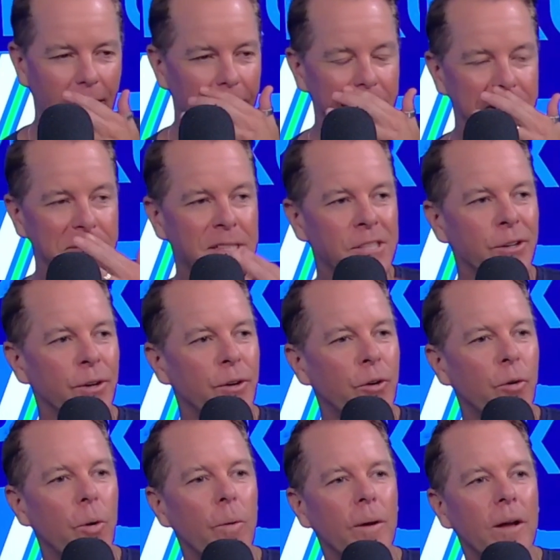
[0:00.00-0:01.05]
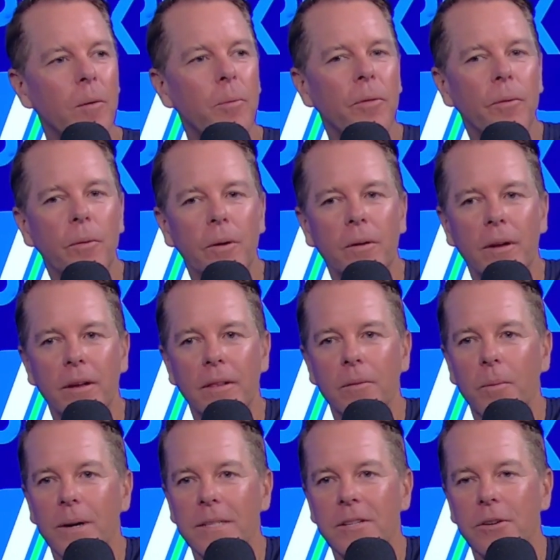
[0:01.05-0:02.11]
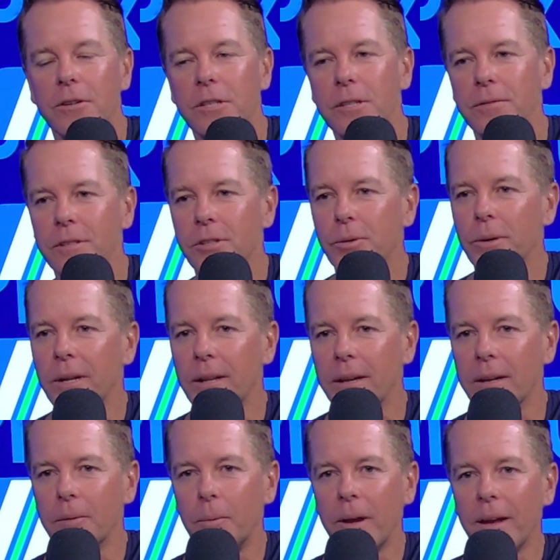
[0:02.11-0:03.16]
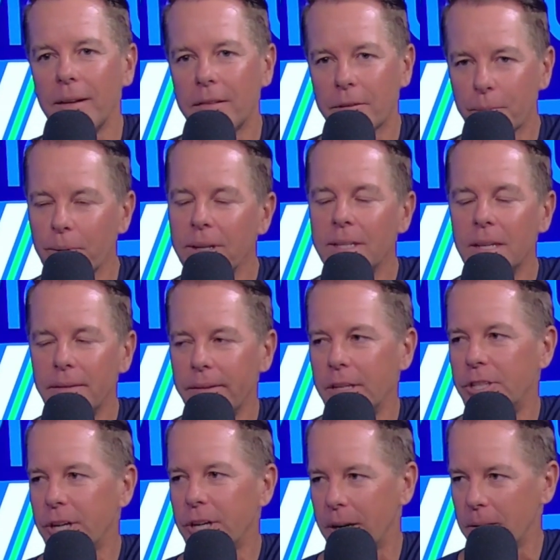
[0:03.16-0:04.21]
All right. So growing up in the west coast of Australia, we had 3 TV